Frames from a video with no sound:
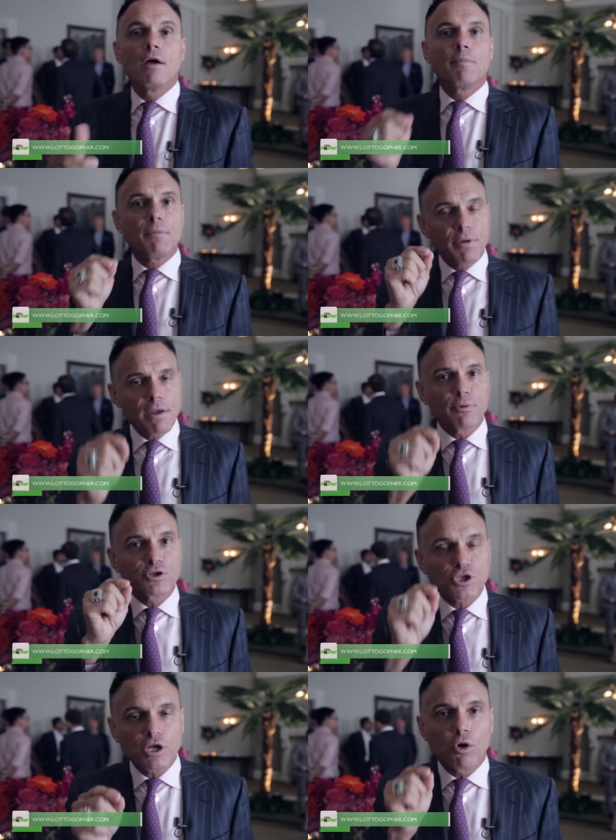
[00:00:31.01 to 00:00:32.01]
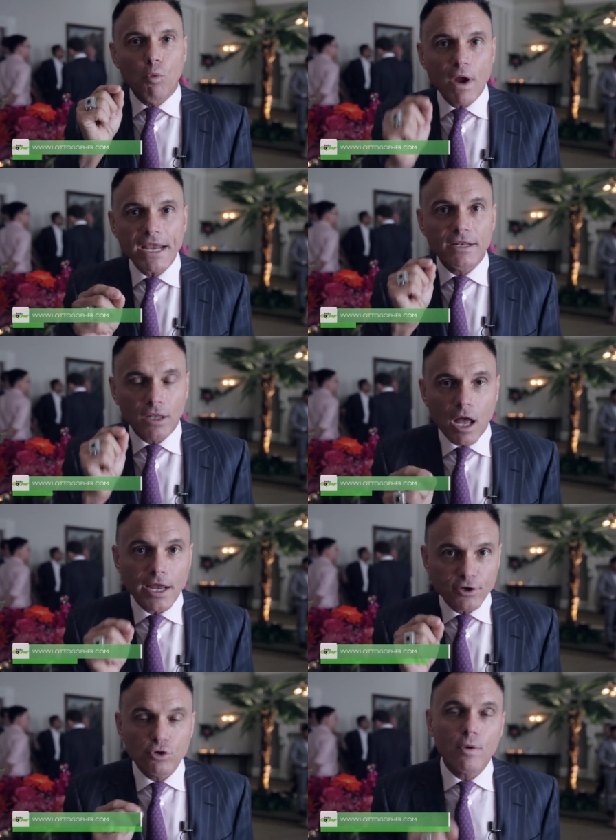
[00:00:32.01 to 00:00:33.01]
But people still wait in
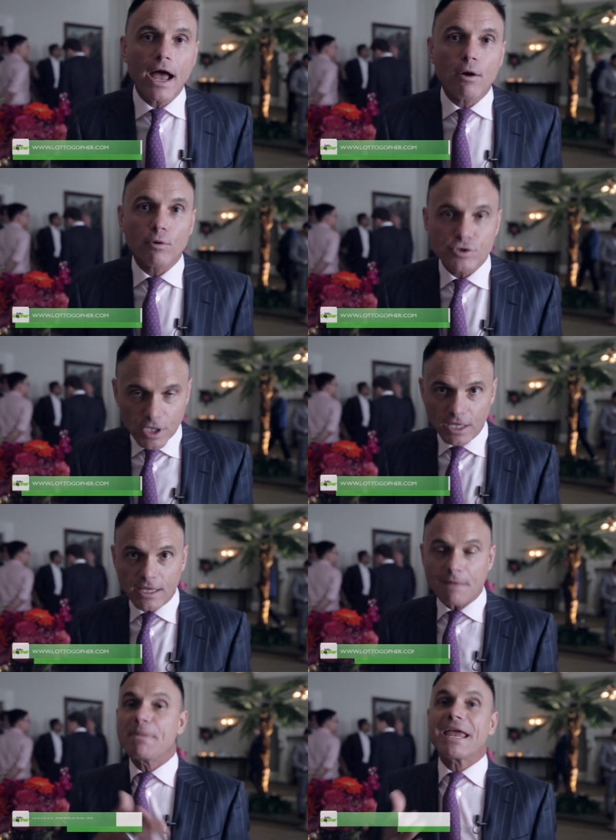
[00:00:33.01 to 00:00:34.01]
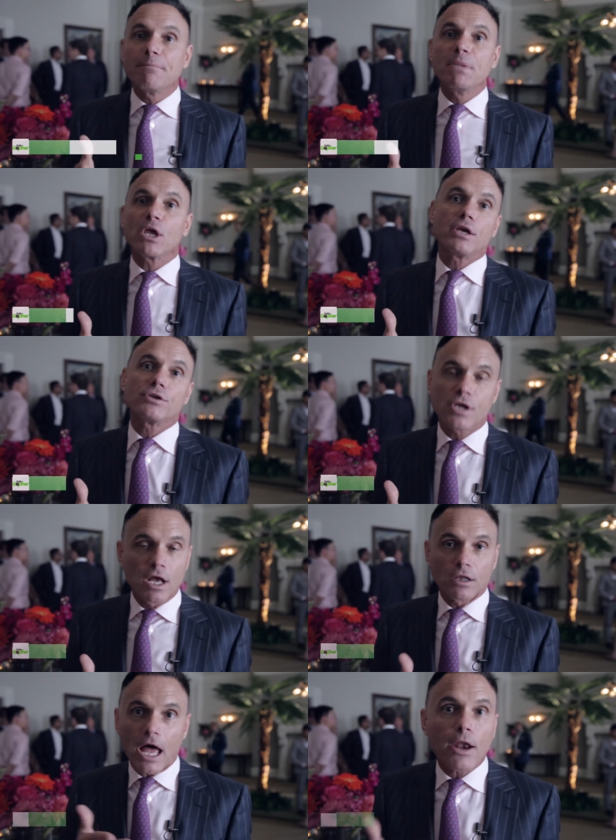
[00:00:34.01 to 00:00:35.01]
line two hours to get that Mega Millions
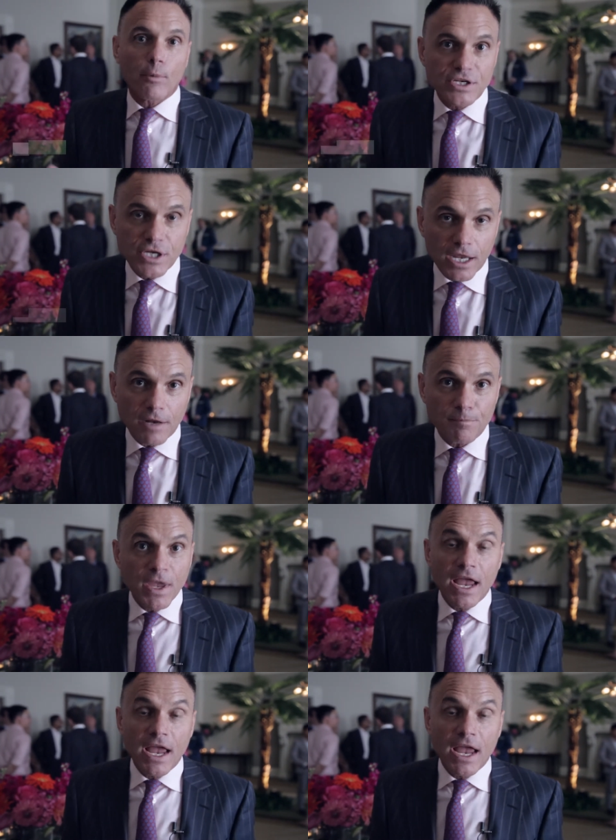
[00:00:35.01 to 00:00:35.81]
lottery ticket,